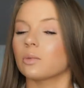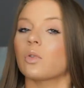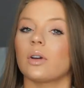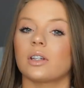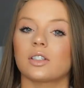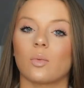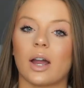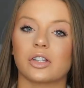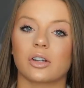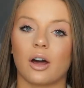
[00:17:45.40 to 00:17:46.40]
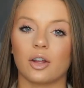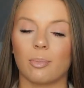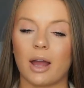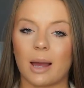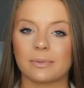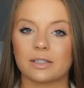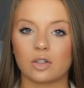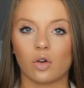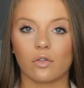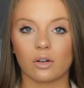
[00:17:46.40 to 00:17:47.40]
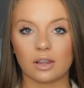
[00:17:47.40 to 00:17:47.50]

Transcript: I'm going to swatch ColourPop's Silver